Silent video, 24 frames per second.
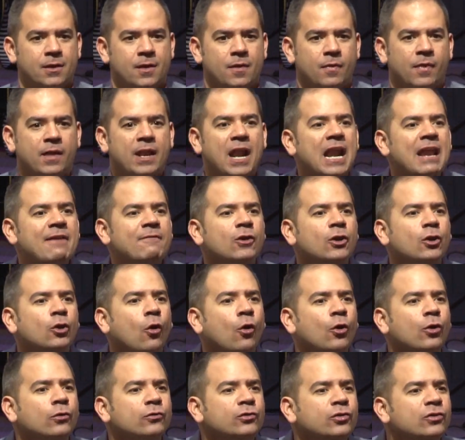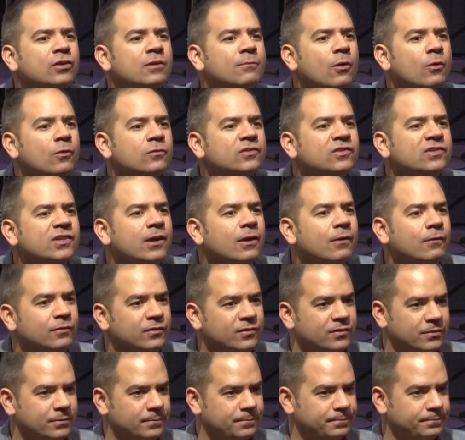They're not even loyal to their own
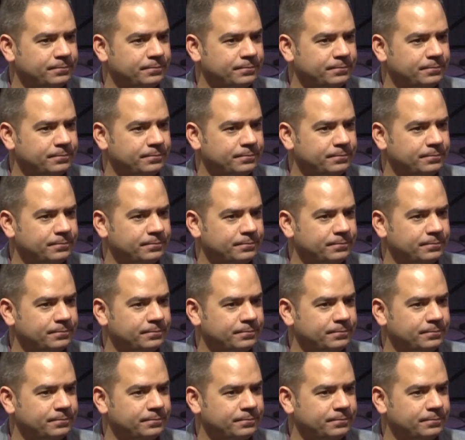selves.